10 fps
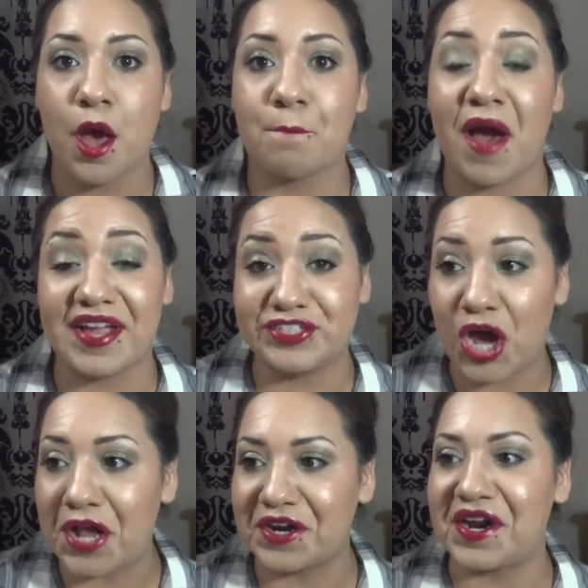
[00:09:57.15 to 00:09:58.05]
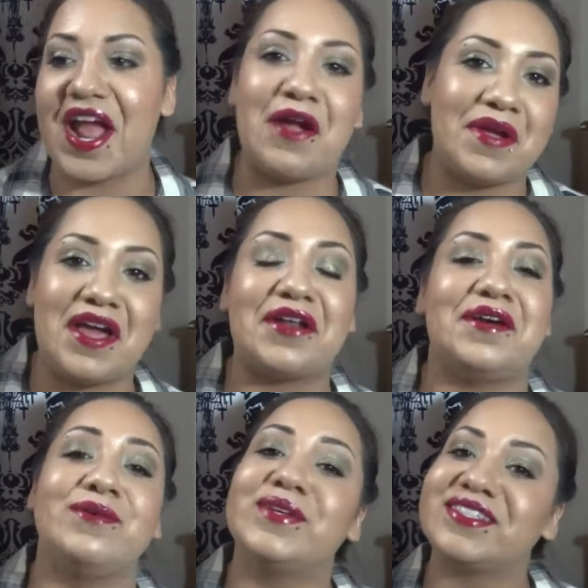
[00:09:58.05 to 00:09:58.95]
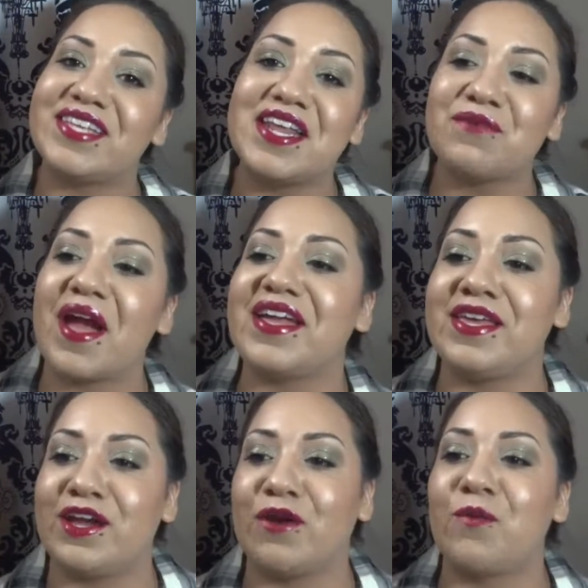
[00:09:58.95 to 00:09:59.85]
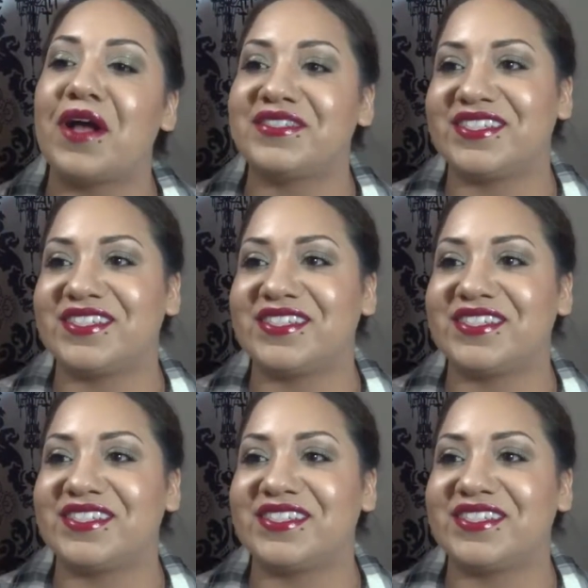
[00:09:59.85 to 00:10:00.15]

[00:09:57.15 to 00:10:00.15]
my daughter Ariana who is sitting right here wants